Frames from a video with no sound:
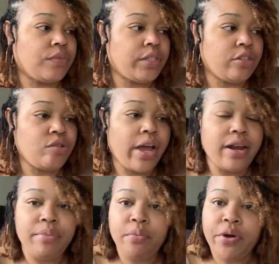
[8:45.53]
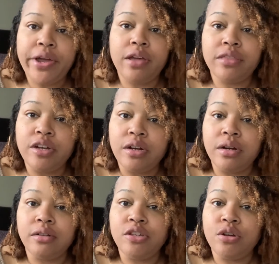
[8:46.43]
to try to be more
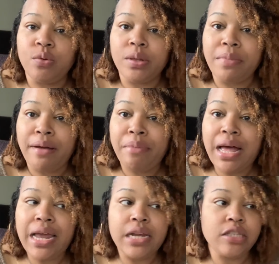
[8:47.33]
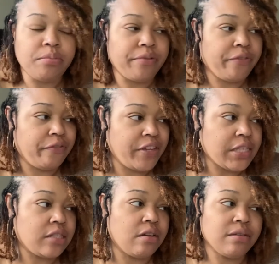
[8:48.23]
healthier, you know, with my body and to
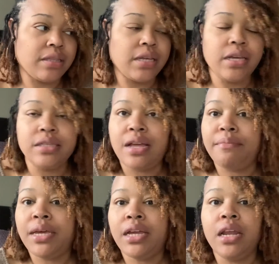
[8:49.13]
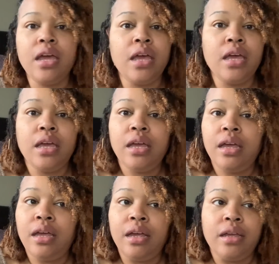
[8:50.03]
prevent certain things. I mean,
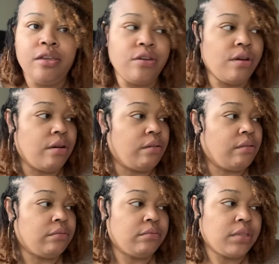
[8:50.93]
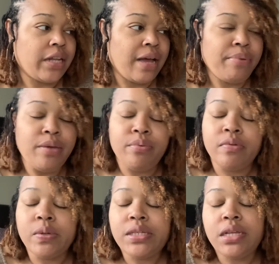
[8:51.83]
you know, a lot of people
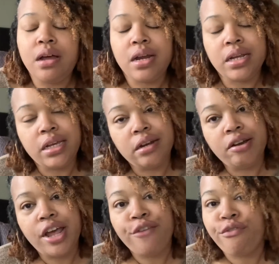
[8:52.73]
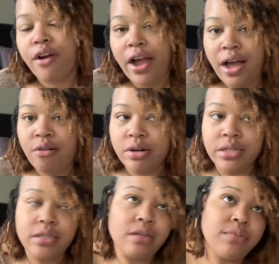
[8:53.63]
will sit on the internet for
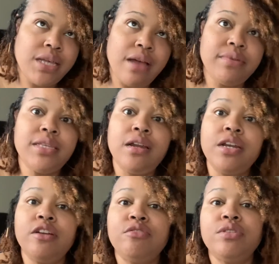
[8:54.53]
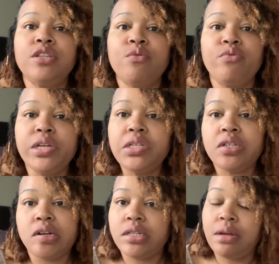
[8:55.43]
hours. Sometimes sit on there and do some
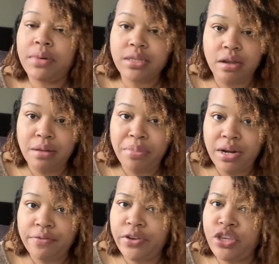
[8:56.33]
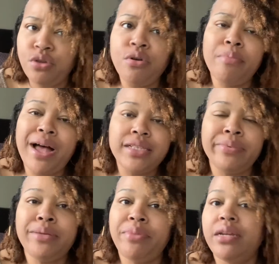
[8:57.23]
research, something that's going to benefit you or
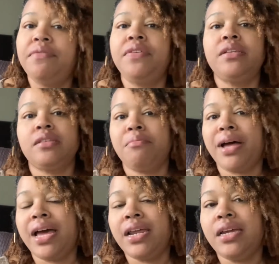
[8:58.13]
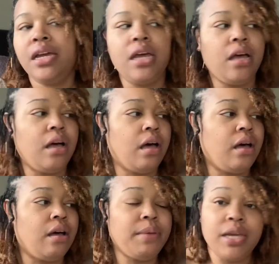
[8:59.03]
possibly benefit somebody
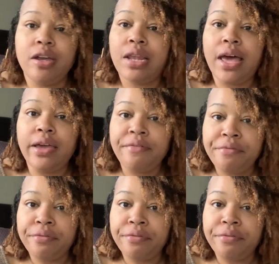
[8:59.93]
uh, in your life,